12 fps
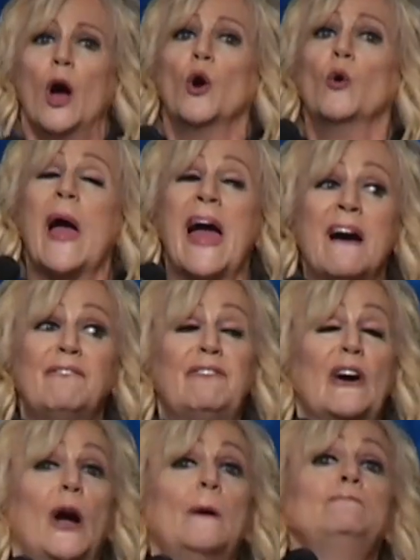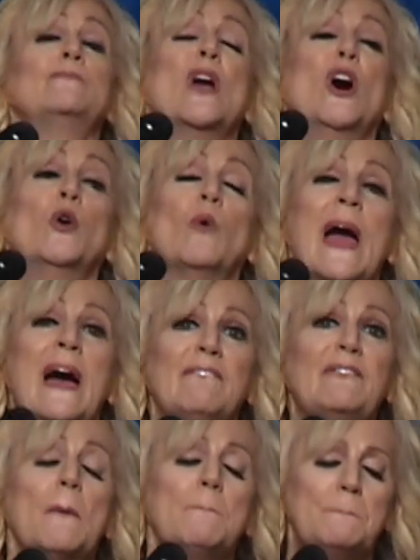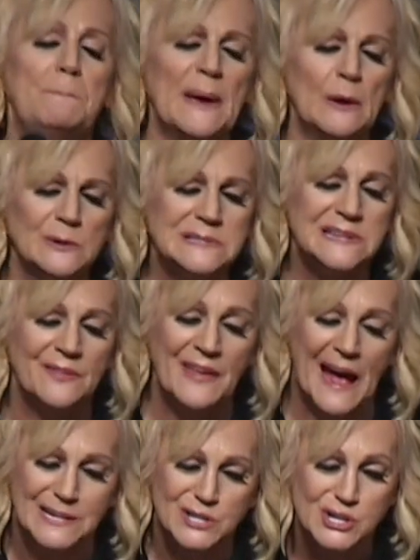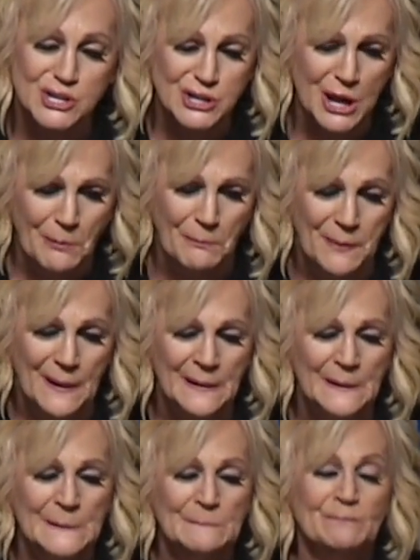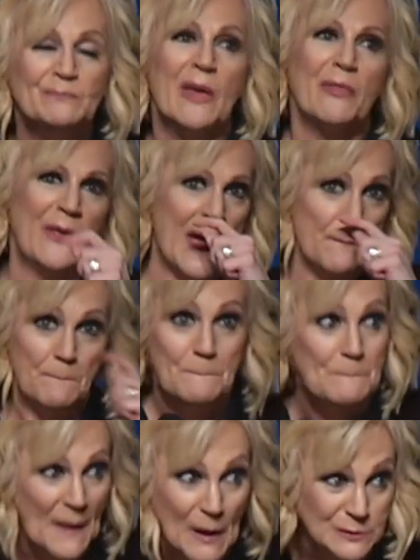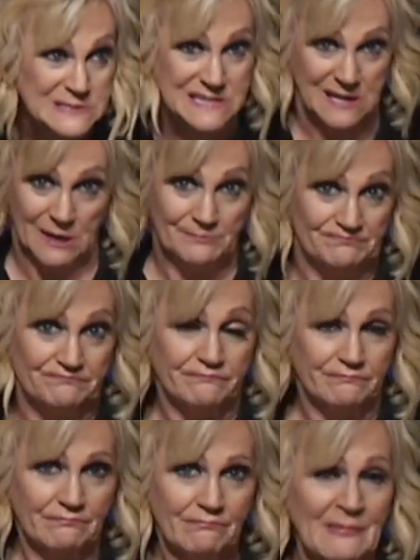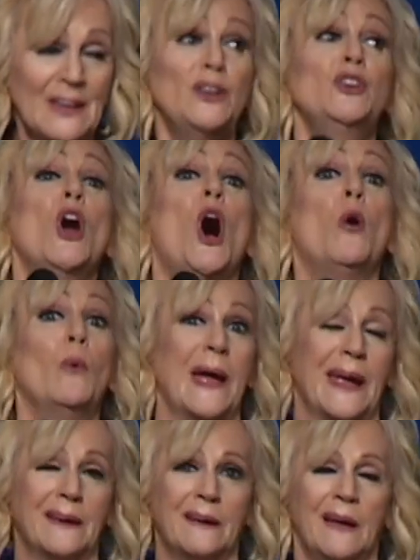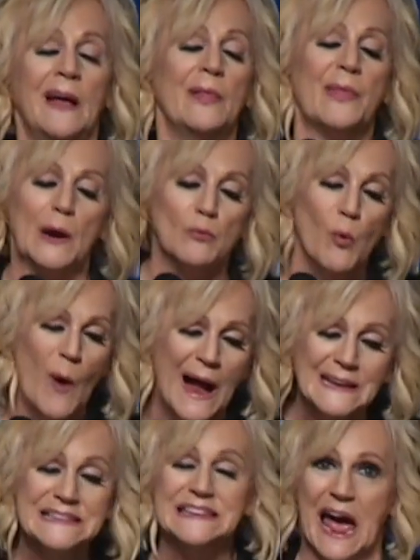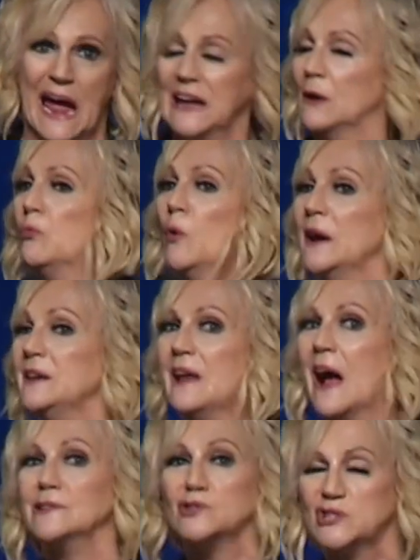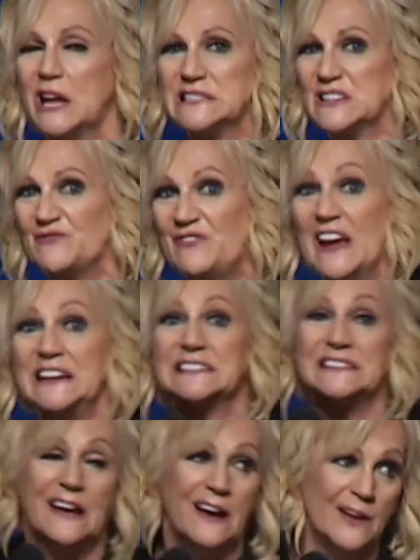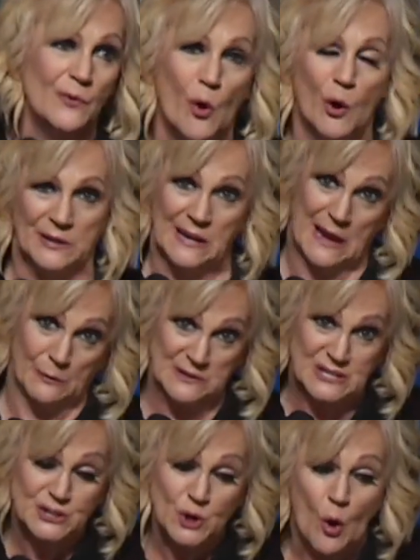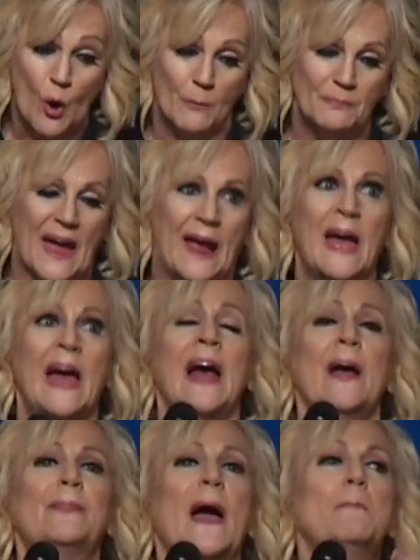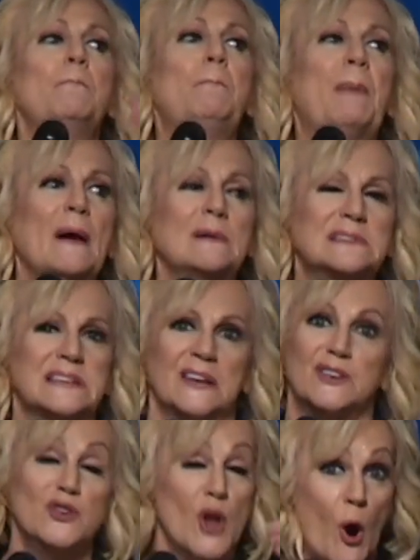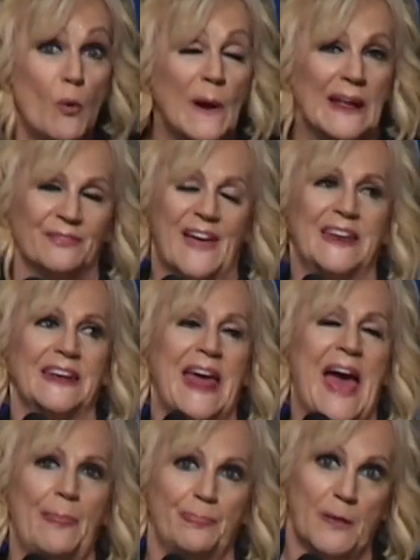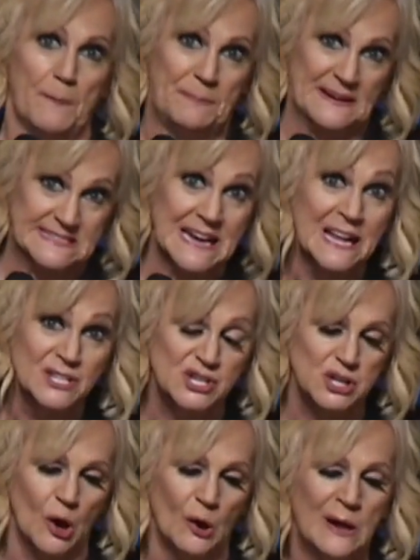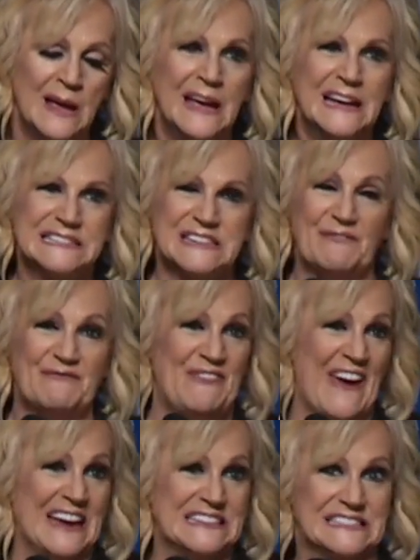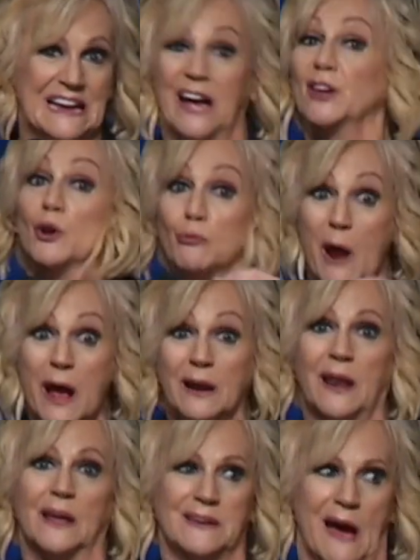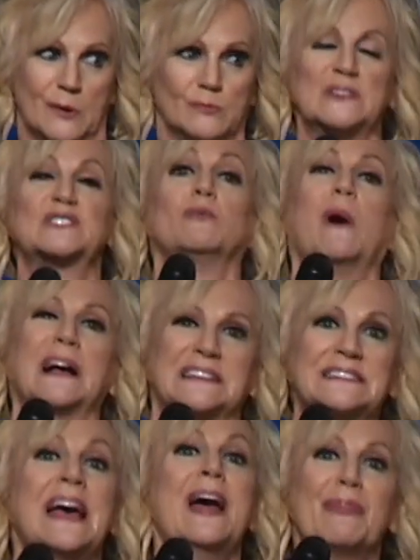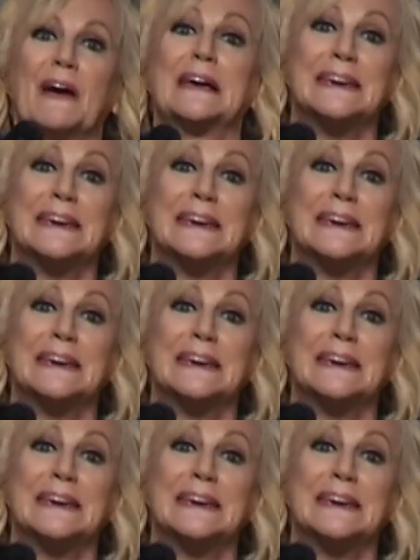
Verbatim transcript: whoever, whoever built that ship, they built it knowing that one day it would not just face an ordinary storm. They, they built it knowing that it had the potential to face a Euroclydon, which was the